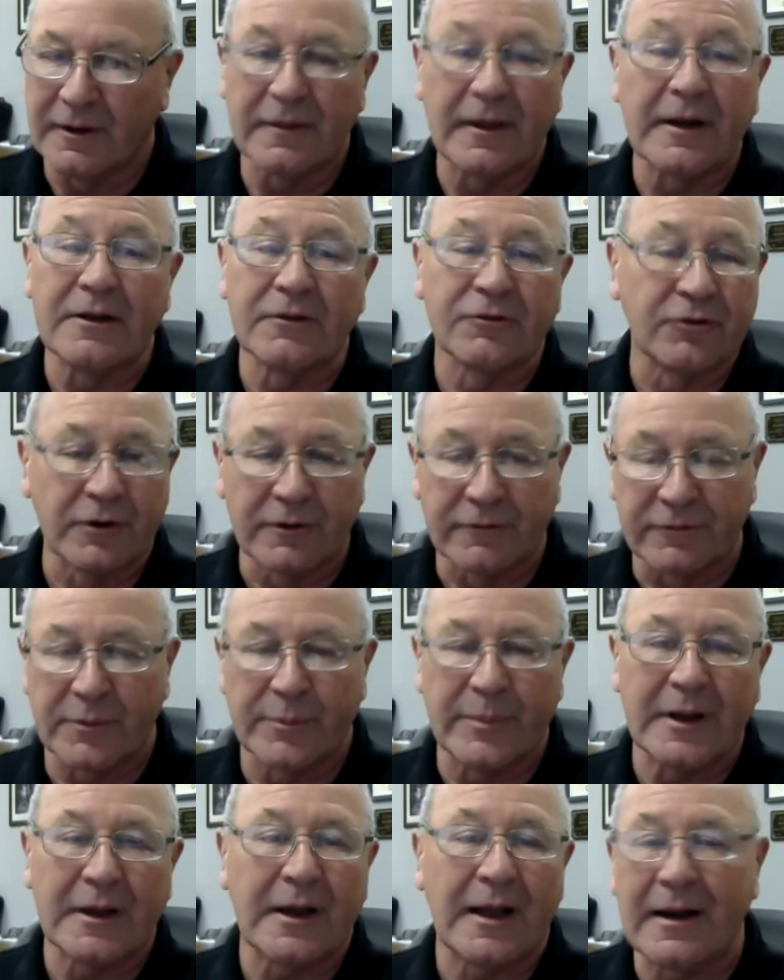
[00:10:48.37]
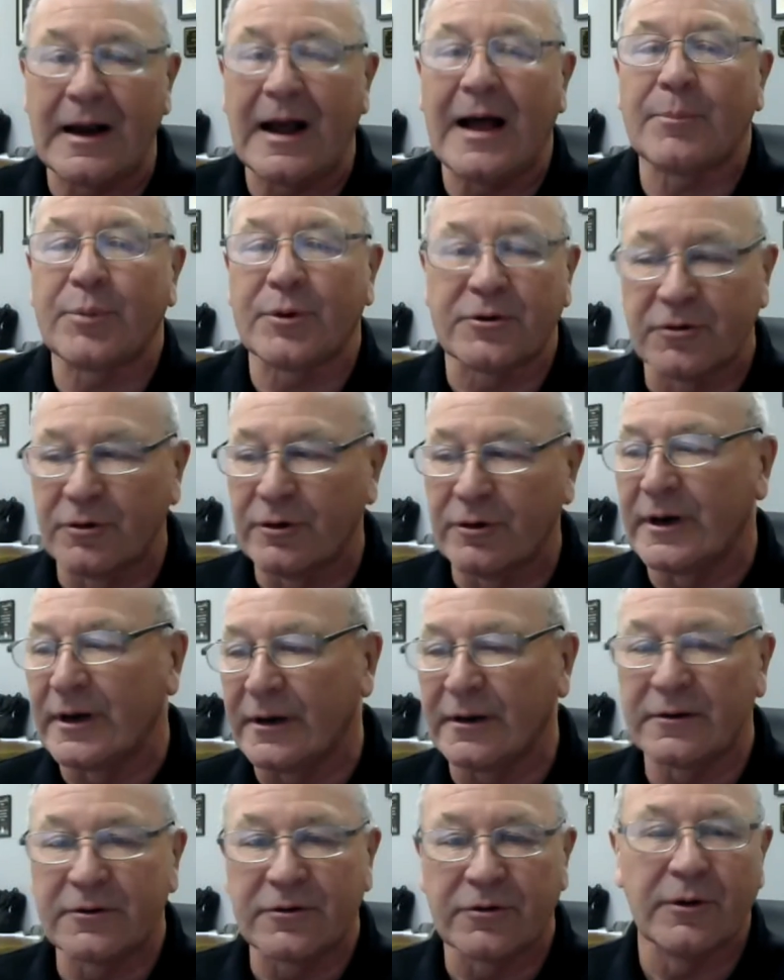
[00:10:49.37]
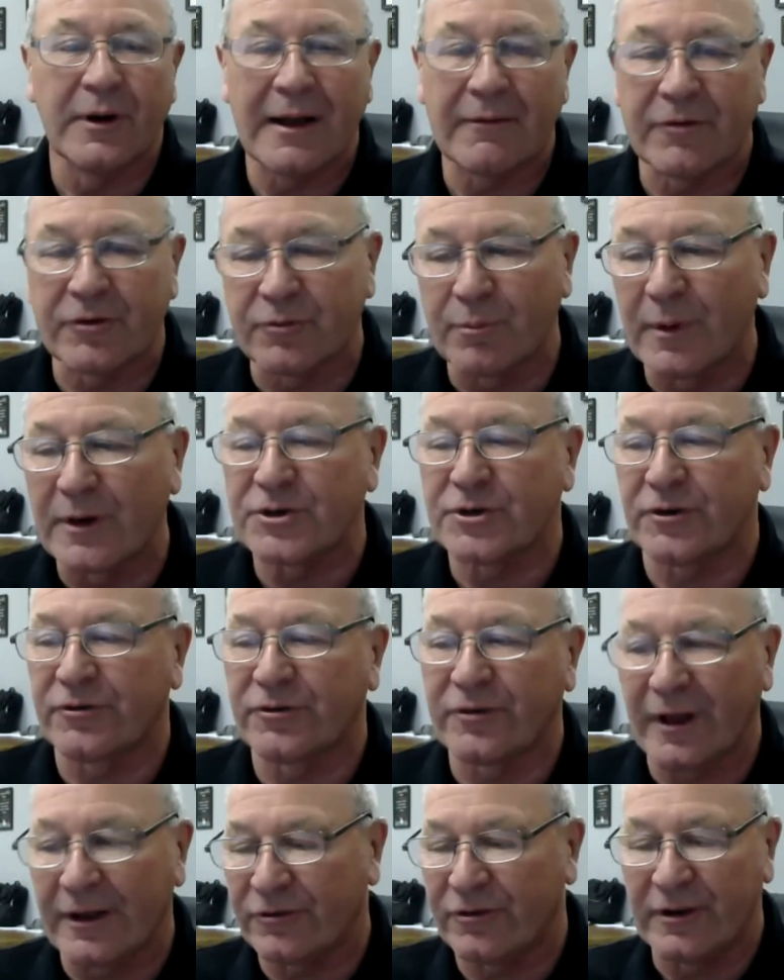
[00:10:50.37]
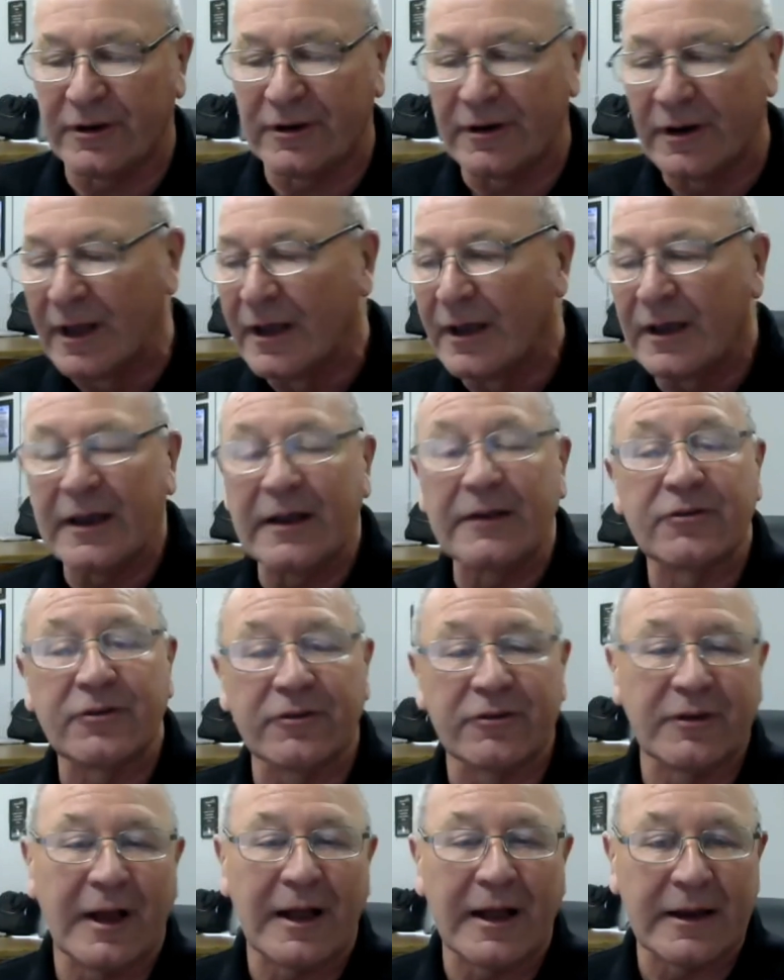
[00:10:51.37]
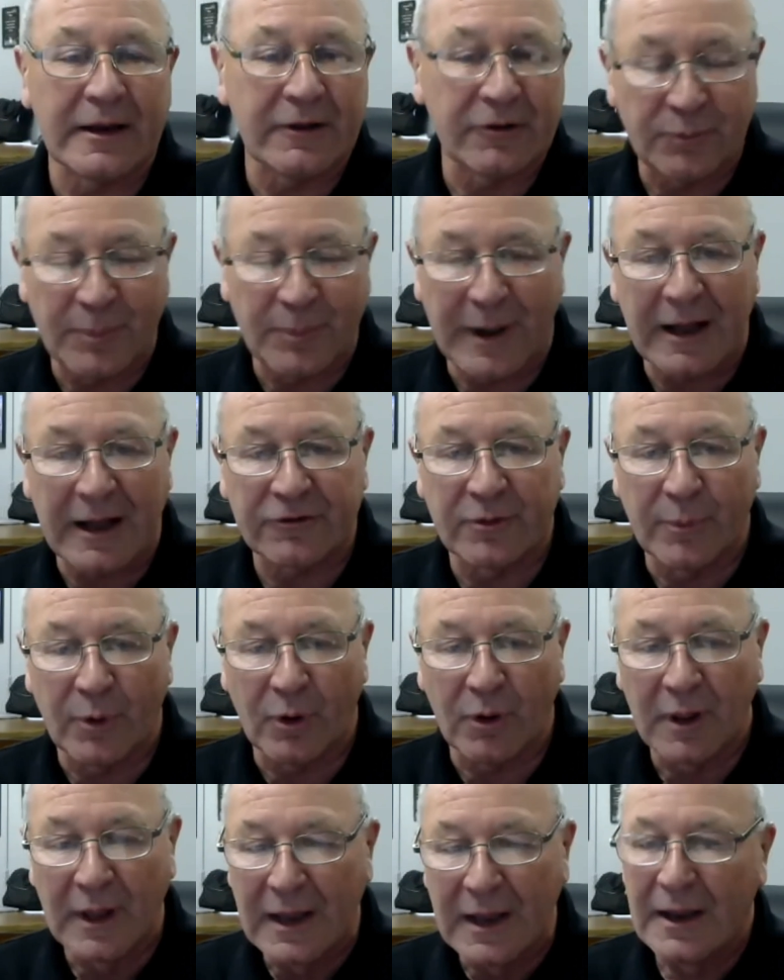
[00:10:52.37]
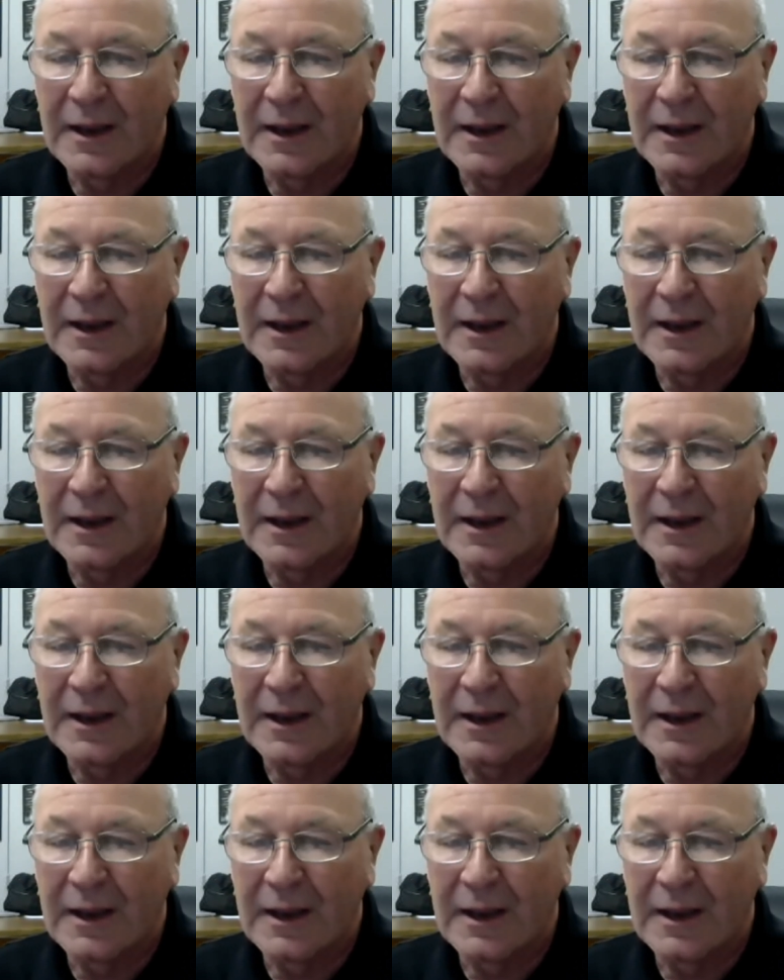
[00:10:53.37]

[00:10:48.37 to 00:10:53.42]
They deserve to be an opportunity to have as much success in society as possible.